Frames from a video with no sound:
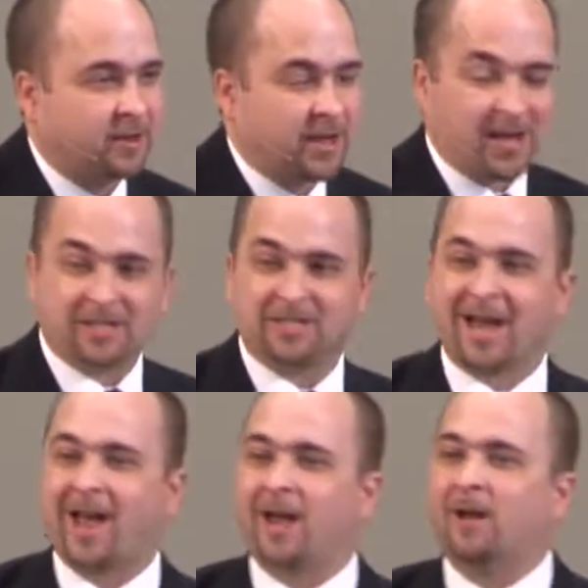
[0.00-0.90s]
He is
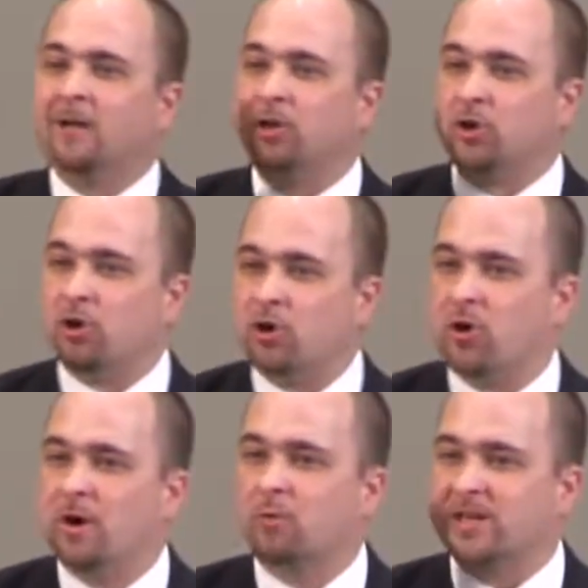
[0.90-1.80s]
saying,
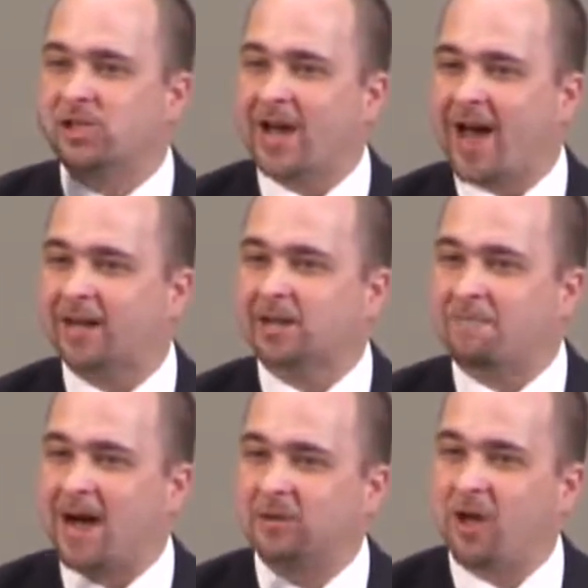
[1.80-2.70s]
You reject
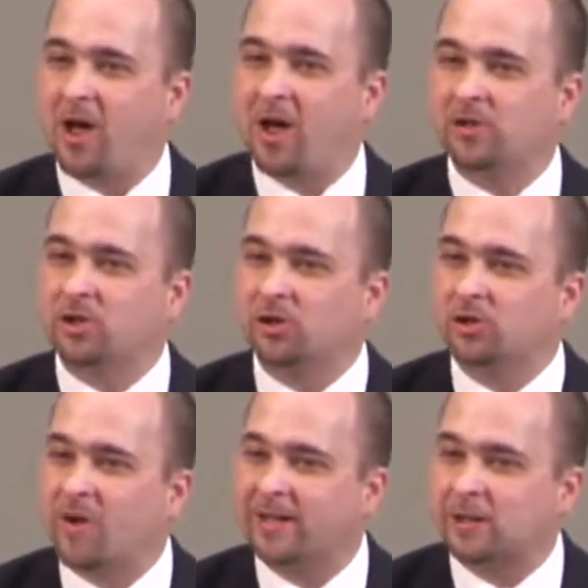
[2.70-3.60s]
my laws, you're
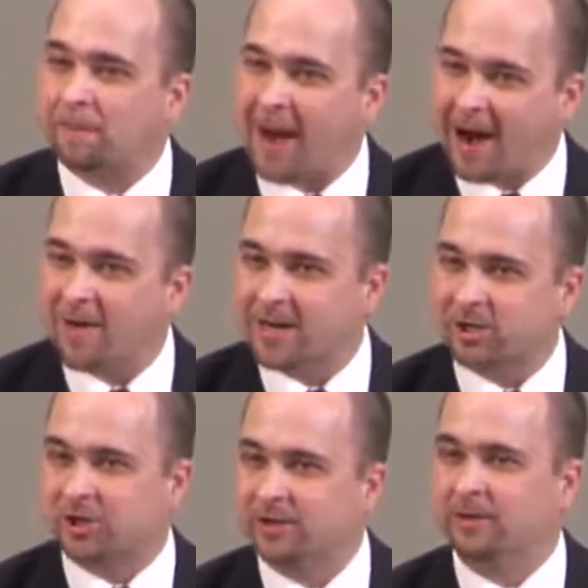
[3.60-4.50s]
going to
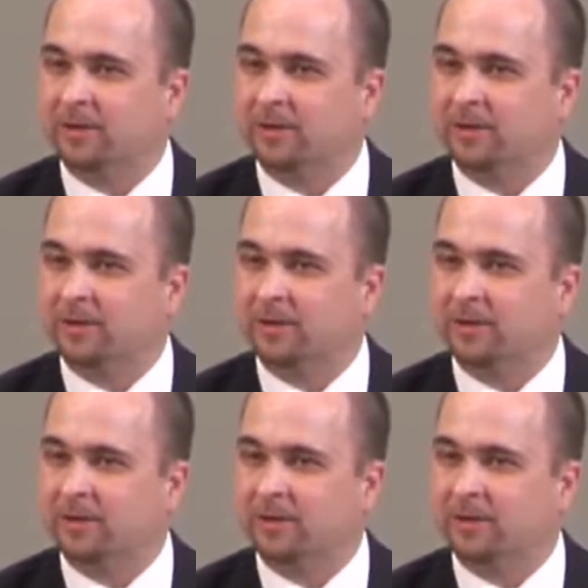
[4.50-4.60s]
perish.